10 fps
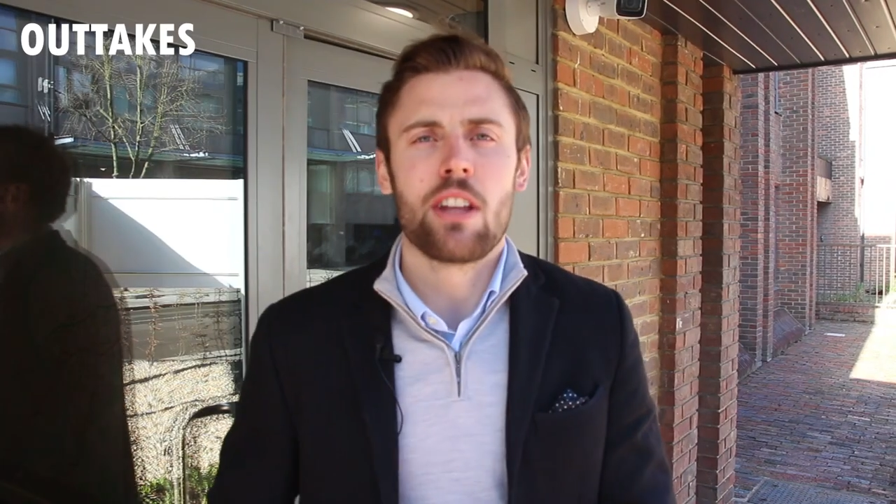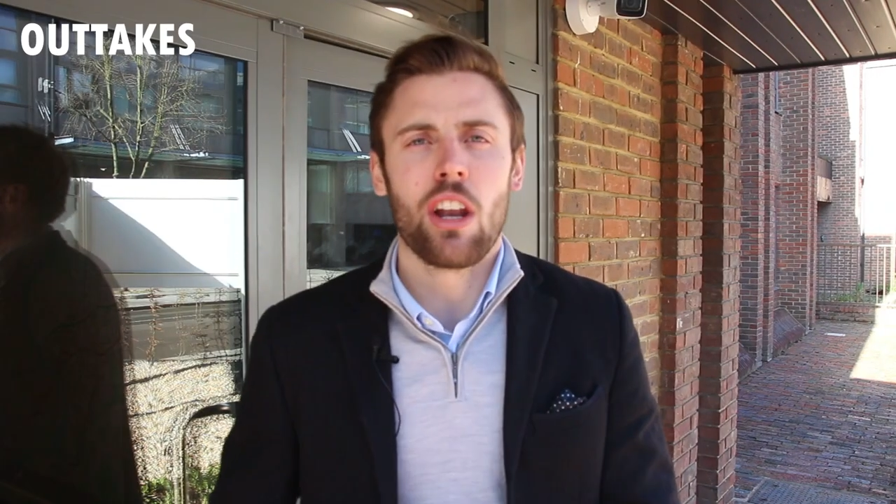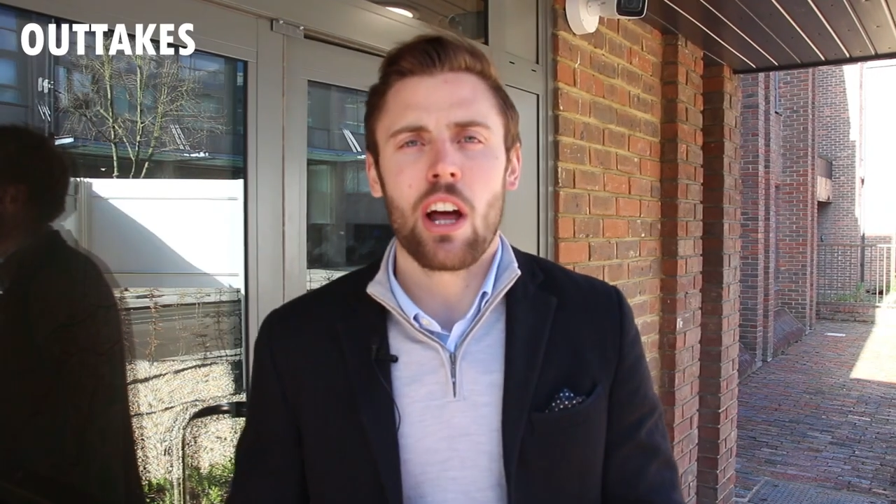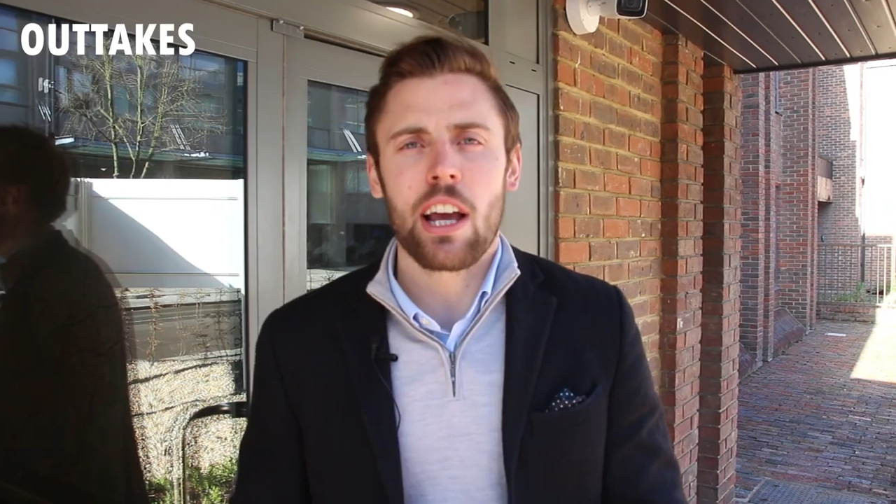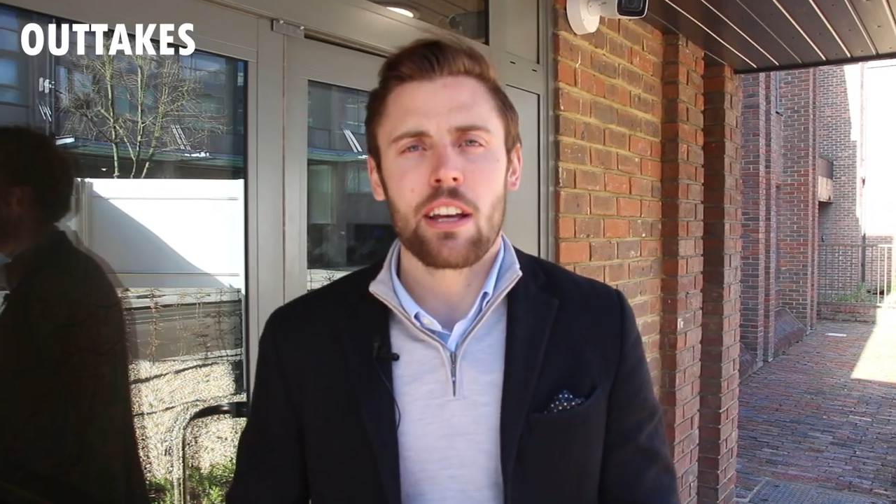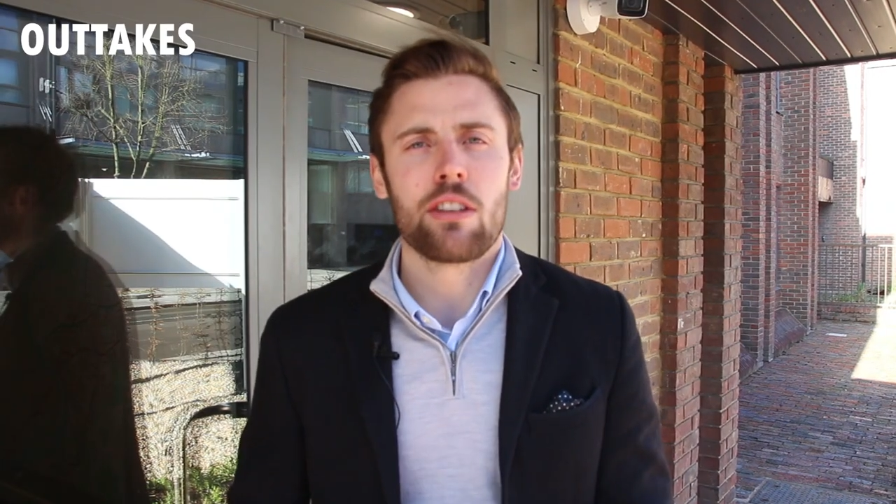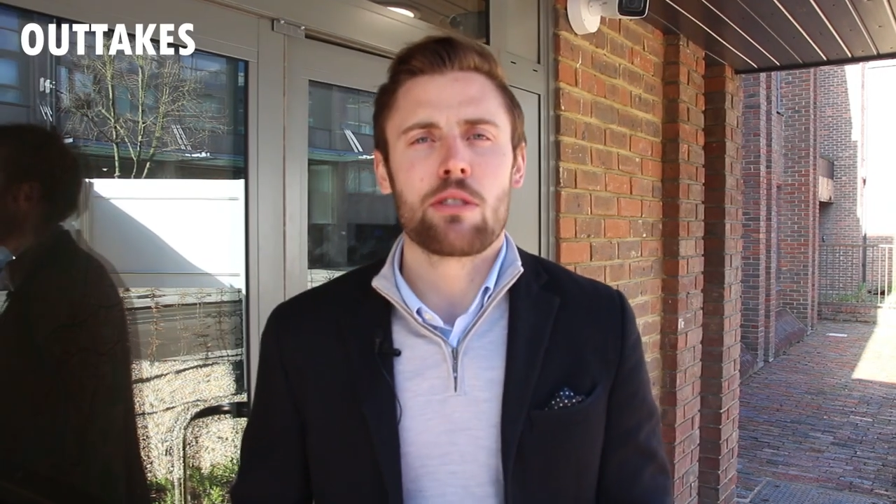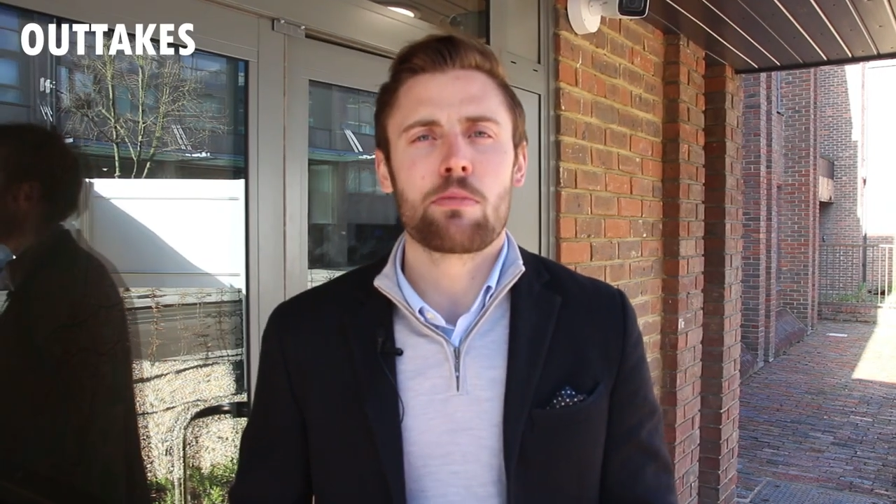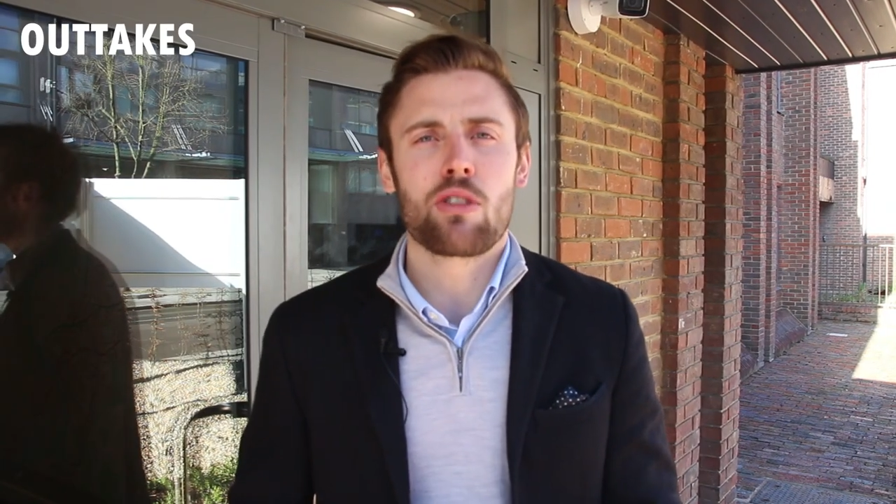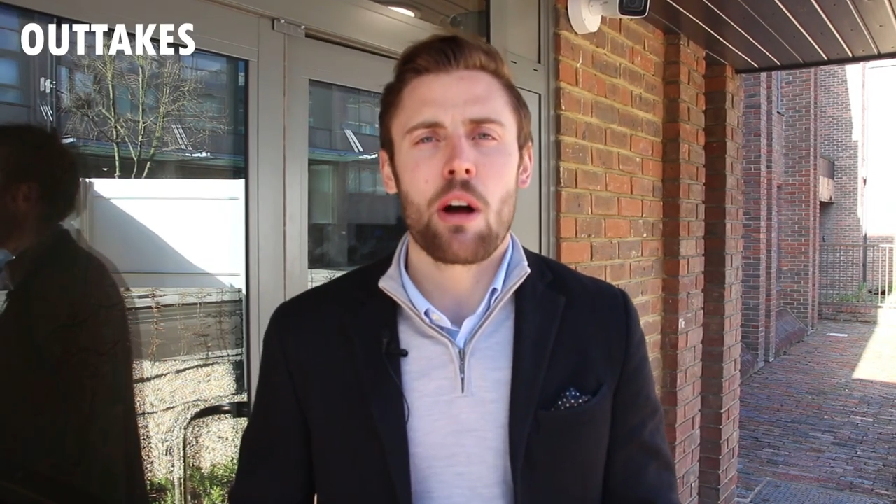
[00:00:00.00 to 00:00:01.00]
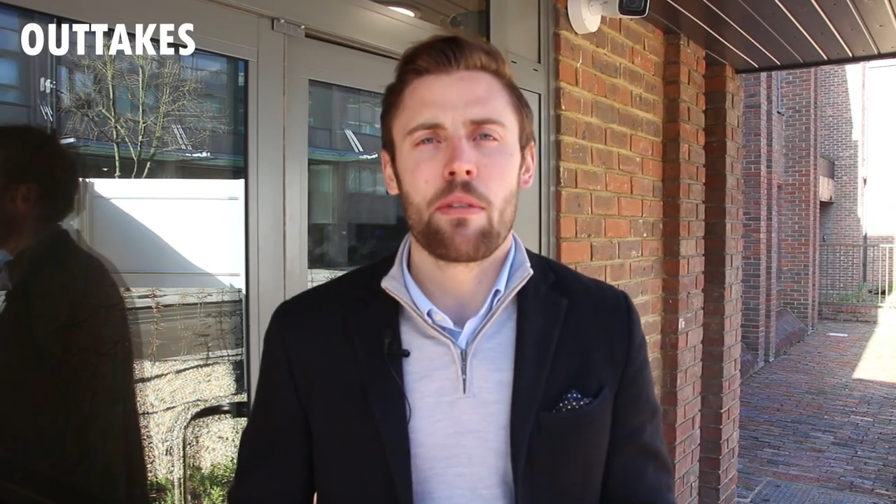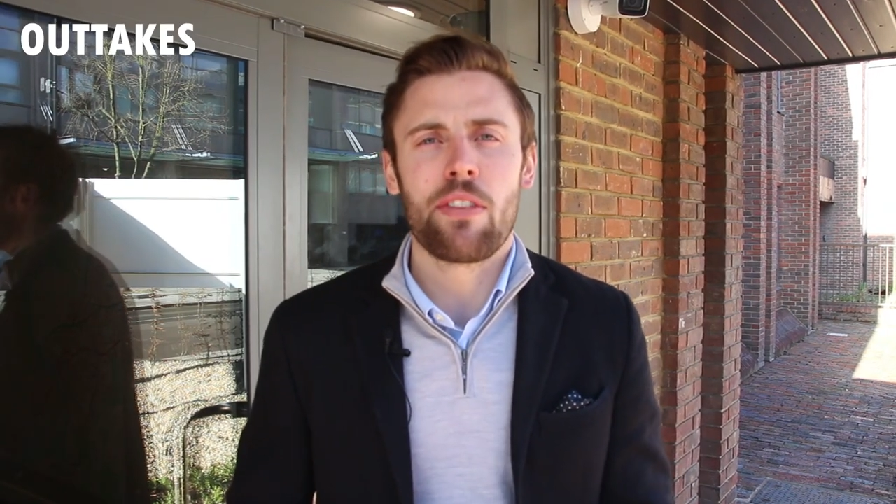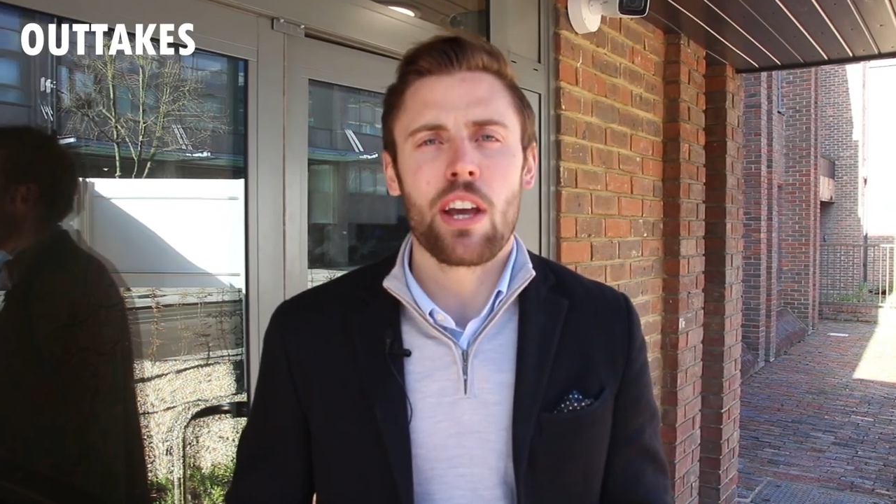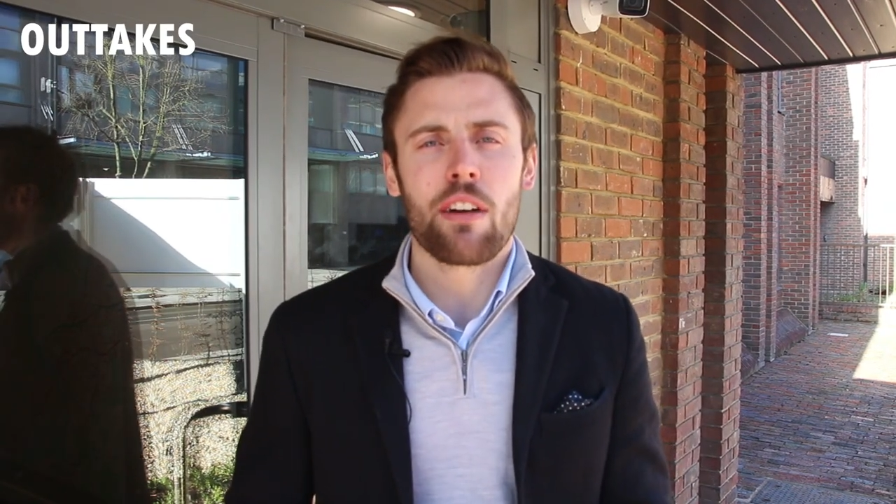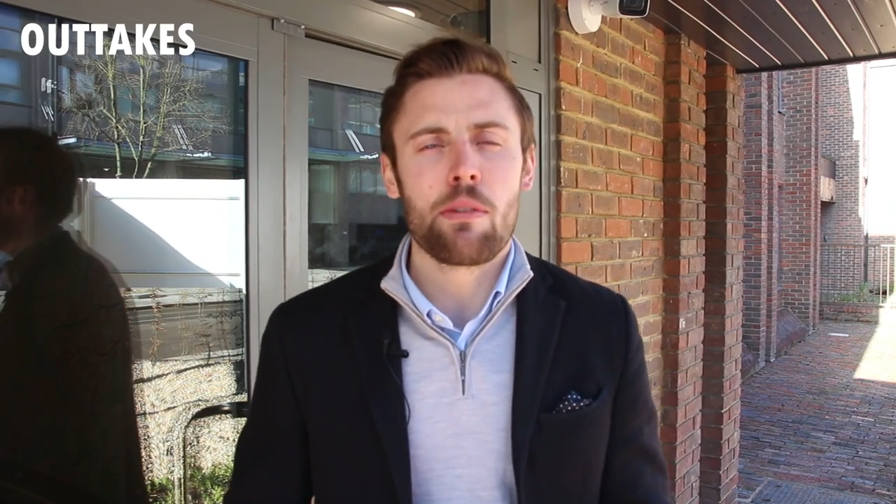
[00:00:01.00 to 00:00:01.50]
like and subscribe the
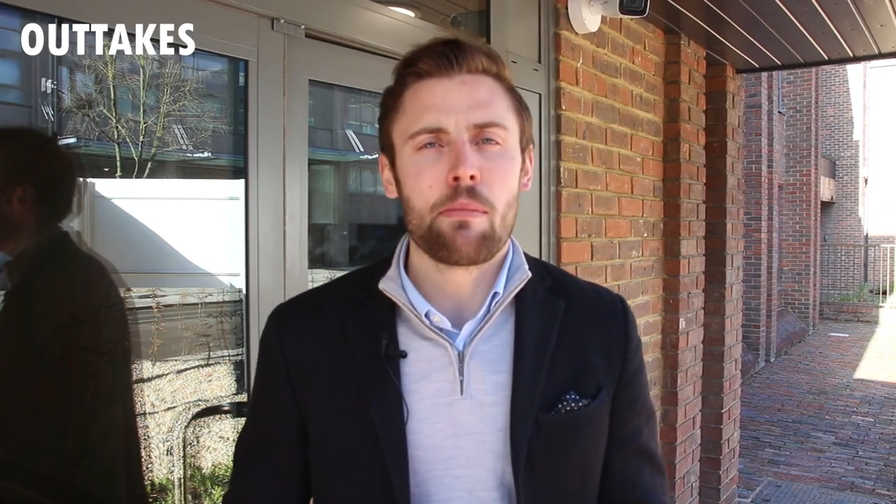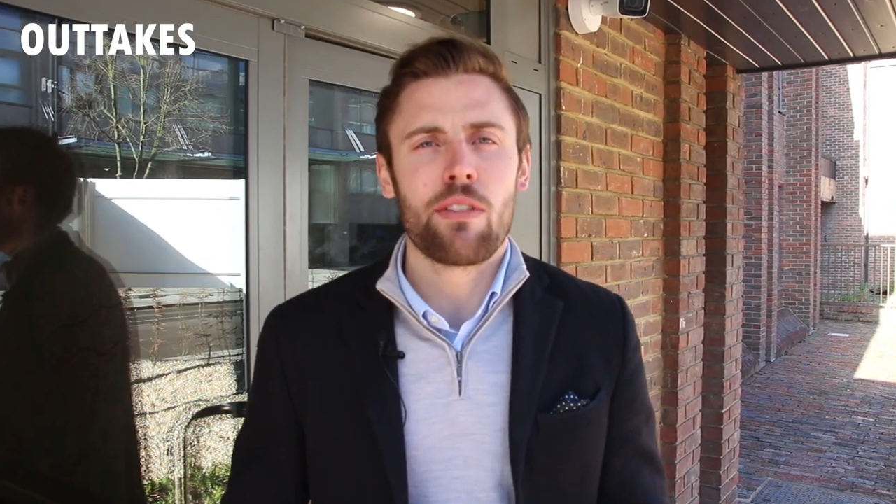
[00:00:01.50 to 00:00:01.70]
video if you,